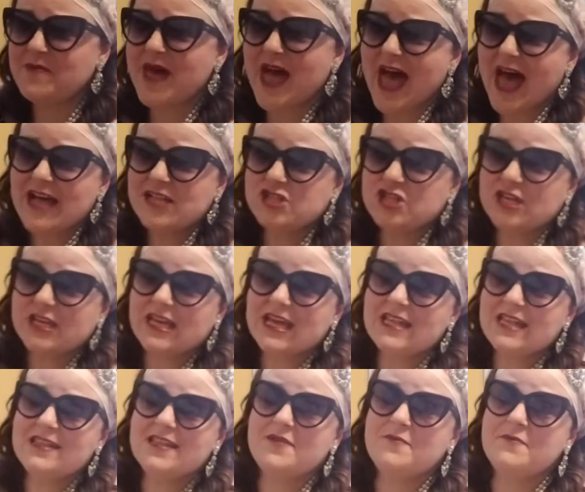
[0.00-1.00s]
magic
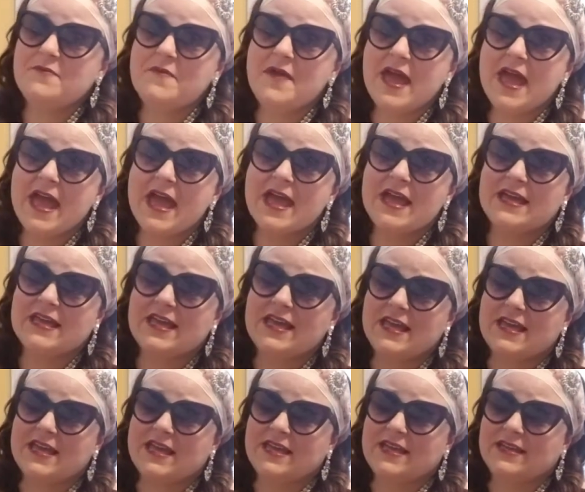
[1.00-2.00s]
in the
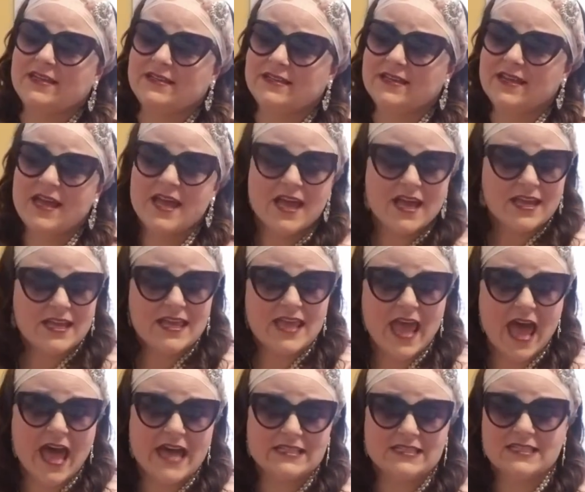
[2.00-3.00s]
making.
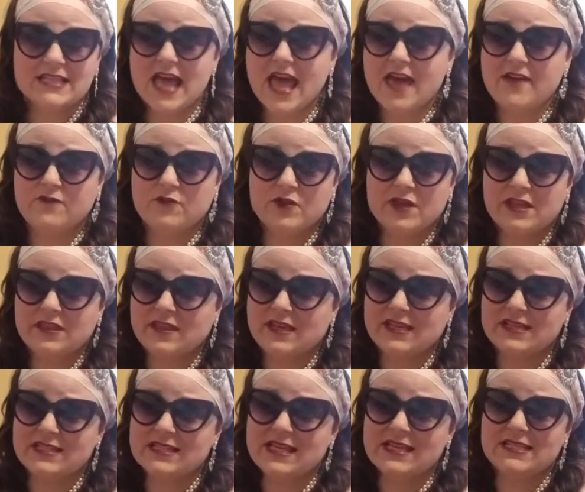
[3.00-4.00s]
Yes,
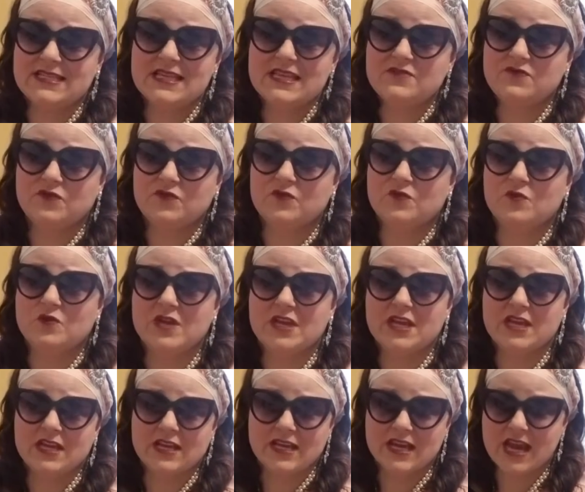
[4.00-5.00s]
everything's as if
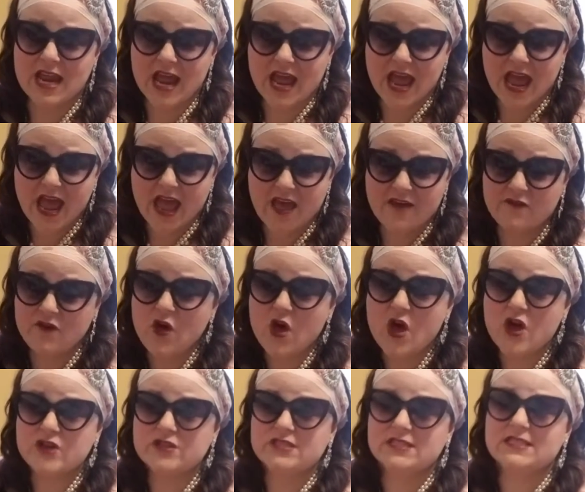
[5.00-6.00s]
we
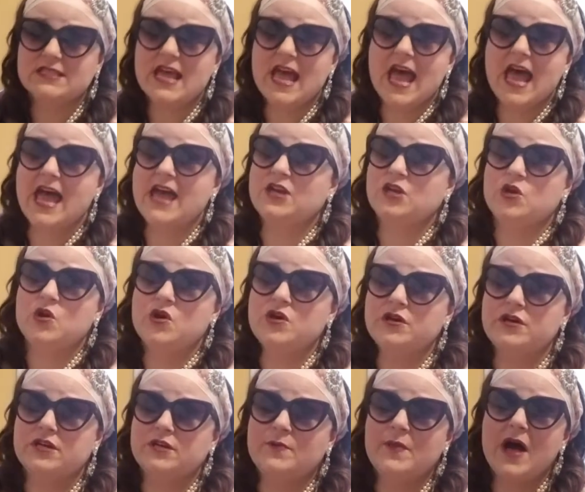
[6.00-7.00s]
never said
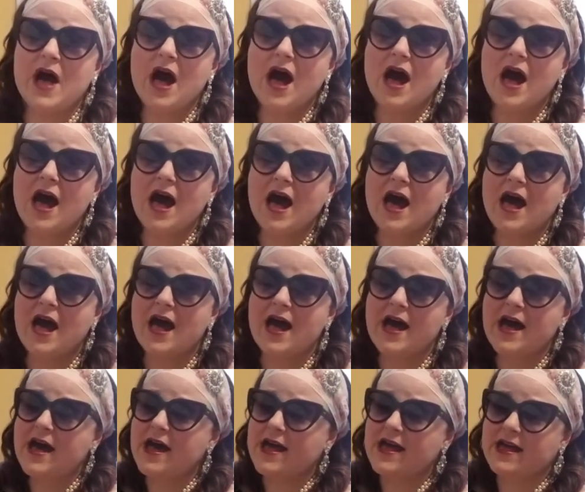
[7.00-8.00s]

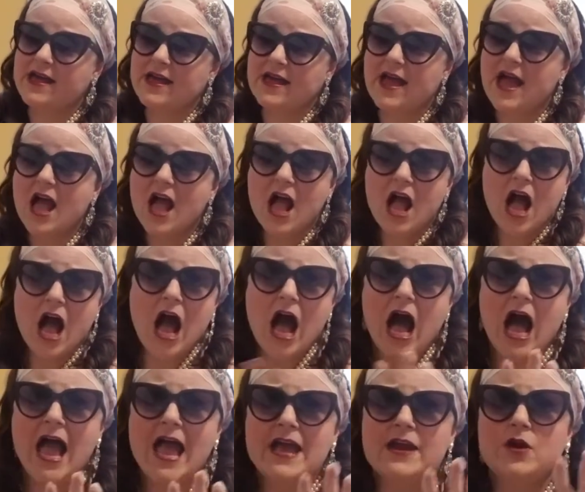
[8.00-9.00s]
goodbye.
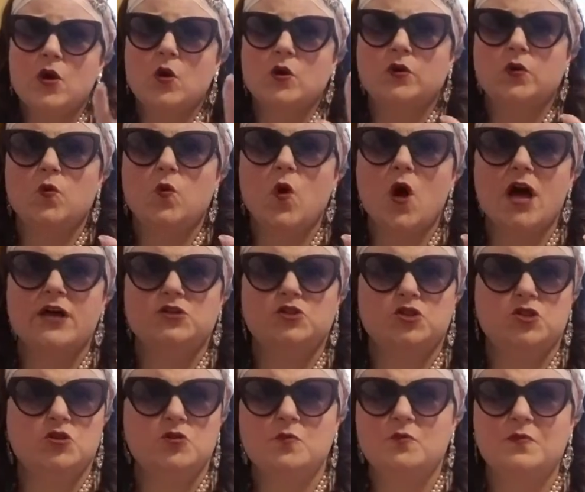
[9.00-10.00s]
I don't want
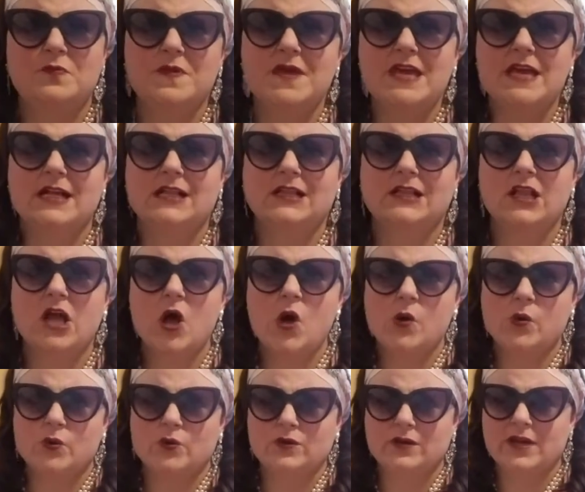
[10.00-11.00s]
to be
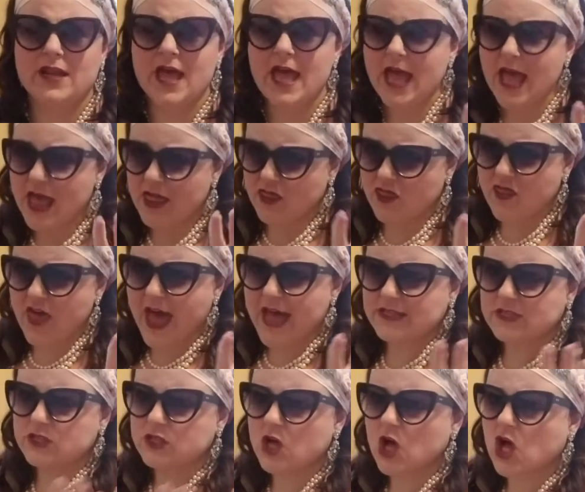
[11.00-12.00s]
alone,
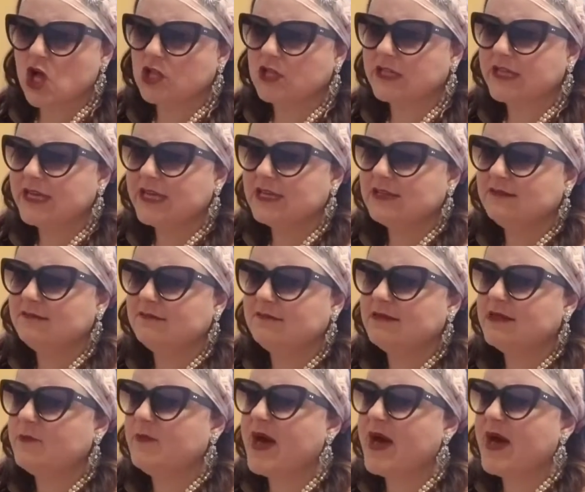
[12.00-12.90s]
that's all in the